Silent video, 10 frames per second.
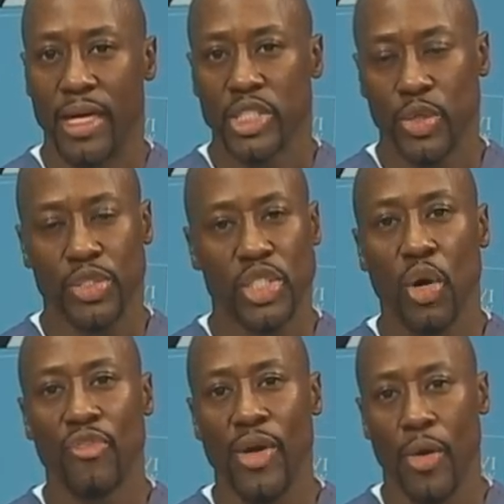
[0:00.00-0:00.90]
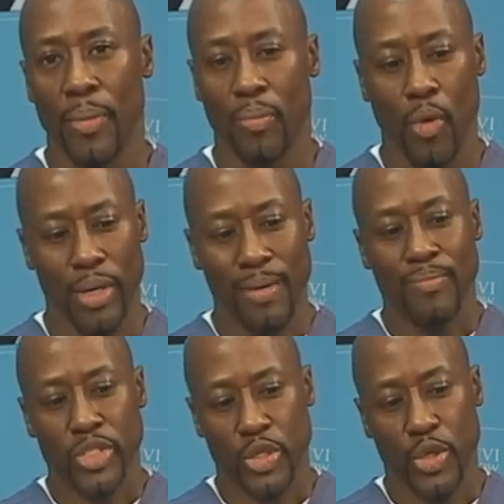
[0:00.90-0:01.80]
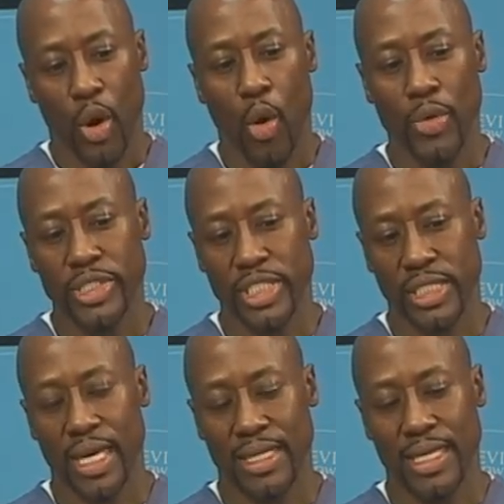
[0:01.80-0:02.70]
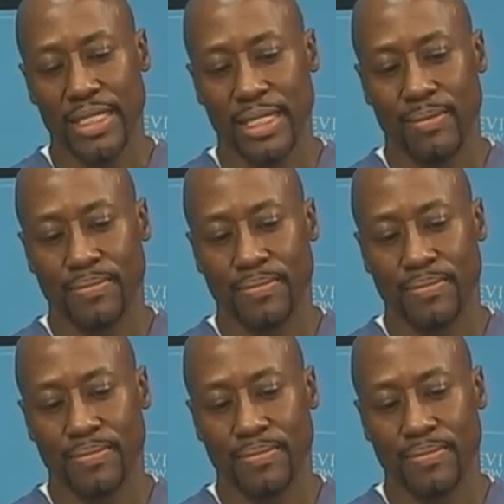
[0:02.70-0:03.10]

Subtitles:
So it's so very important. So you hold it just like this.